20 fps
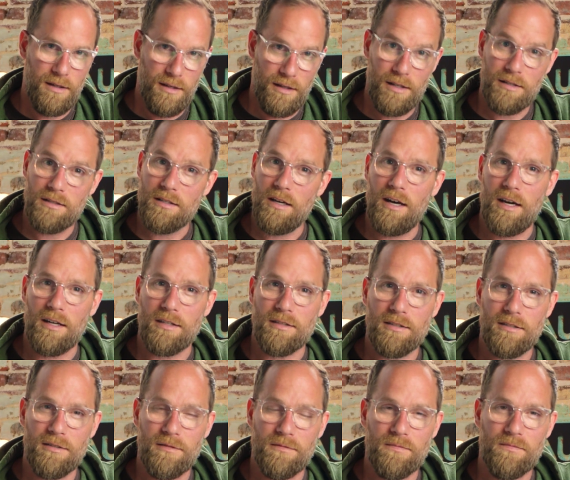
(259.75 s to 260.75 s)
is to
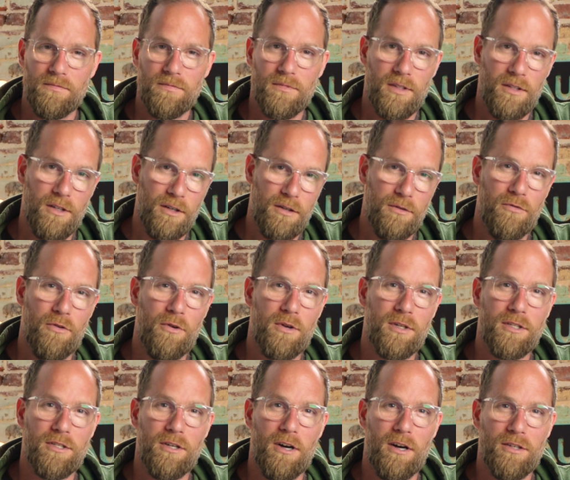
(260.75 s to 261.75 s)
us. Looking forward
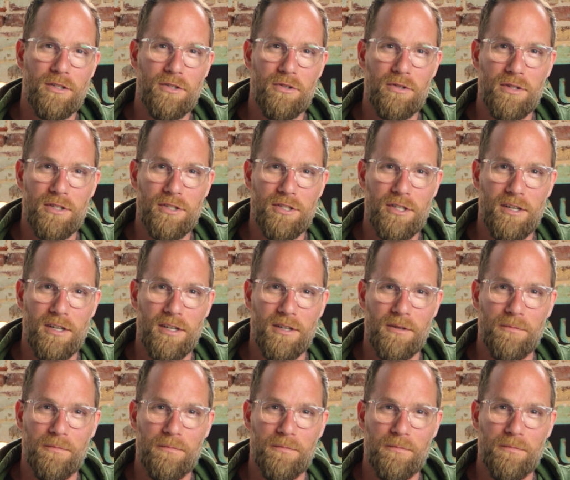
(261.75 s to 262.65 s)
to talking to you on the journey.